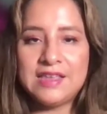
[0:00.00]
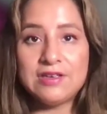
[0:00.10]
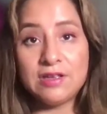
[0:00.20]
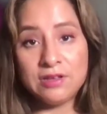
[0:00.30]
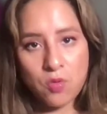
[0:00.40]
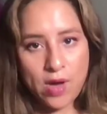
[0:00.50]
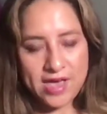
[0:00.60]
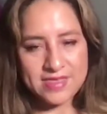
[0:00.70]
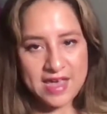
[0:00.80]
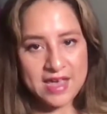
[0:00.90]
They, in a
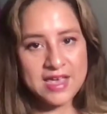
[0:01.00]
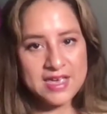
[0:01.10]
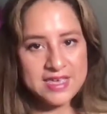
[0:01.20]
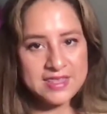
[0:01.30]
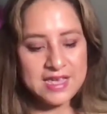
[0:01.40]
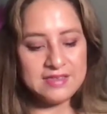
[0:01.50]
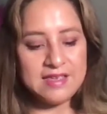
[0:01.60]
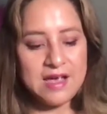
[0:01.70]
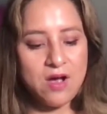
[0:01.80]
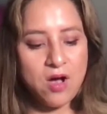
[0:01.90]
way, they they
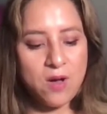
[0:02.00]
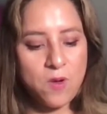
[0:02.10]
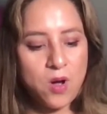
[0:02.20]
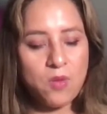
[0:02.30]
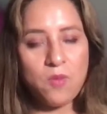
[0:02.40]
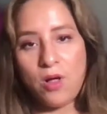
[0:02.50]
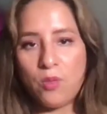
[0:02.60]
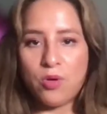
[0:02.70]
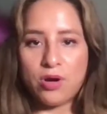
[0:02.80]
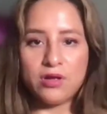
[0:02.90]
say, oh,
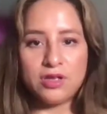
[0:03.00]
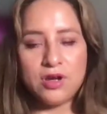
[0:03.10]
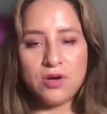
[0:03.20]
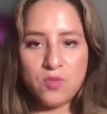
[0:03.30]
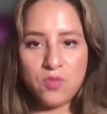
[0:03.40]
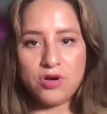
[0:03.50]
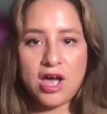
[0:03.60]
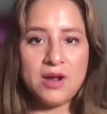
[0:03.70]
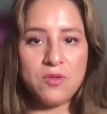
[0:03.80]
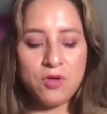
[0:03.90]
well, we're, you know, we're
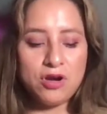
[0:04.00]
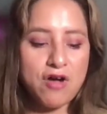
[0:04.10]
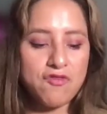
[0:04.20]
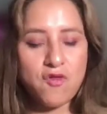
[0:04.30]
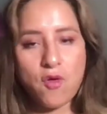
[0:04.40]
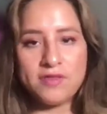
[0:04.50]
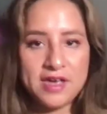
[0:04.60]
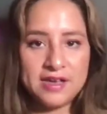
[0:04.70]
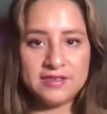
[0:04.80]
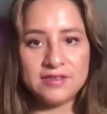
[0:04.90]
not, we're not for
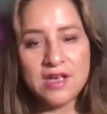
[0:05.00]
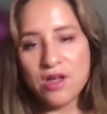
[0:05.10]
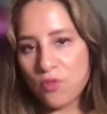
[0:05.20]
this.